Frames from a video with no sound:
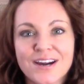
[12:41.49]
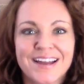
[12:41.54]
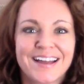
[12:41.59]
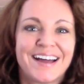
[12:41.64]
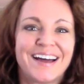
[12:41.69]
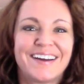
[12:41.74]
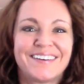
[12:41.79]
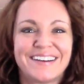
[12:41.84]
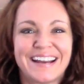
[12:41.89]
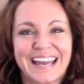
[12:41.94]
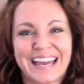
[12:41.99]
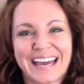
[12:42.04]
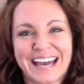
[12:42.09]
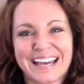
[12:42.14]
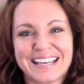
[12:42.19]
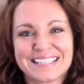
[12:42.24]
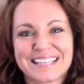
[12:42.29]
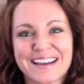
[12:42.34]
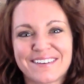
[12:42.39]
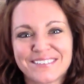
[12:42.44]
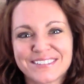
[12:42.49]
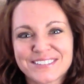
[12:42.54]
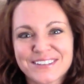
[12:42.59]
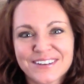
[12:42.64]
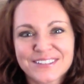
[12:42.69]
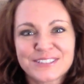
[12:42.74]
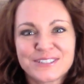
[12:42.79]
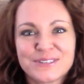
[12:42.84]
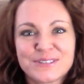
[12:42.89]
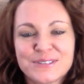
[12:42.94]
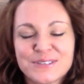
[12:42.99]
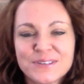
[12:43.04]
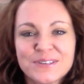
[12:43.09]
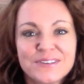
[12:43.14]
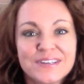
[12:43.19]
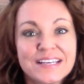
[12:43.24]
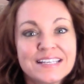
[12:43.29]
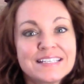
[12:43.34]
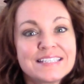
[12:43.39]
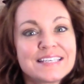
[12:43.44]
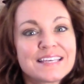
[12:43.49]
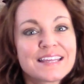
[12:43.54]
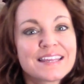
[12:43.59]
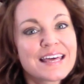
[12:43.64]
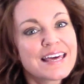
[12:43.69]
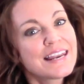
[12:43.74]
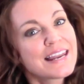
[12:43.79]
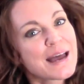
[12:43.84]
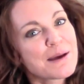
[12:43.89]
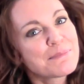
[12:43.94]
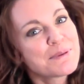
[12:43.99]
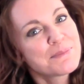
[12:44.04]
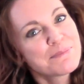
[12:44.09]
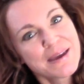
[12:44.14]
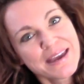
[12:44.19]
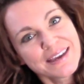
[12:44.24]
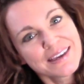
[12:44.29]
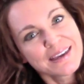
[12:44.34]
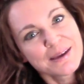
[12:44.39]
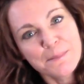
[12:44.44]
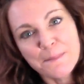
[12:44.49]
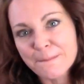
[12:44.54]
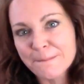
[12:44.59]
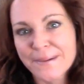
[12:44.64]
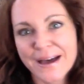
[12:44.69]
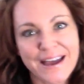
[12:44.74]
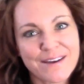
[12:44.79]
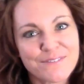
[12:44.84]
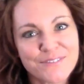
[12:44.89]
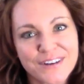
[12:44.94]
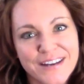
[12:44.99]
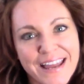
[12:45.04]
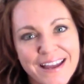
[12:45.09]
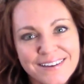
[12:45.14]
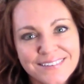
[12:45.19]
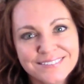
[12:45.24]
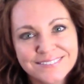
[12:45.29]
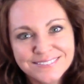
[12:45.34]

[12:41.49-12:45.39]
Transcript: Alright guys, I will talk to you soon. Until then, happy baking. Bye for now.